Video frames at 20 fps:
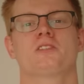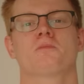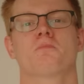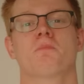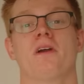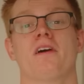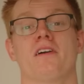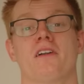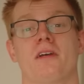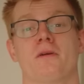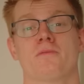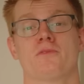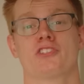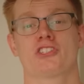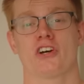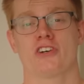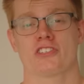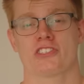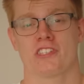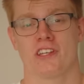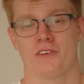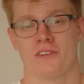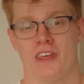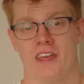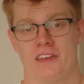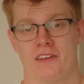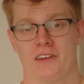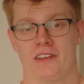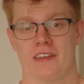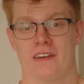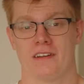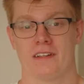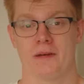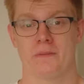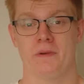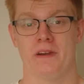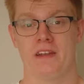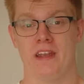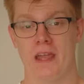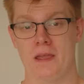spared him just so they could kill
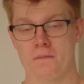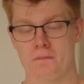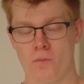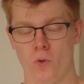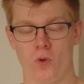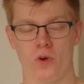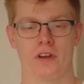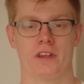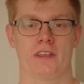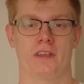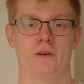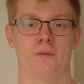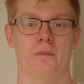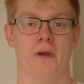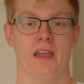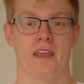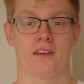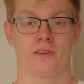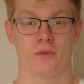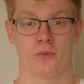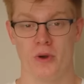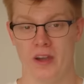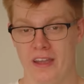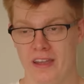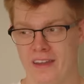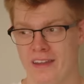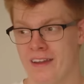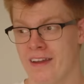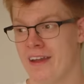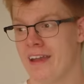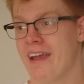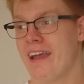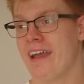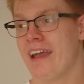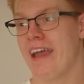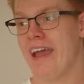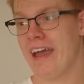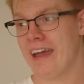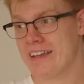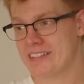him in a more humane way,
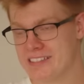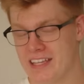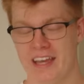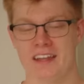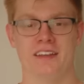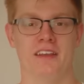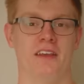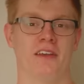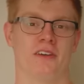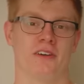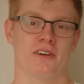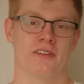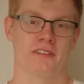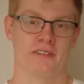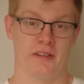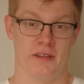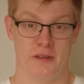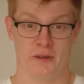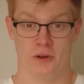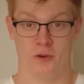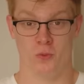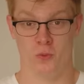as any good leader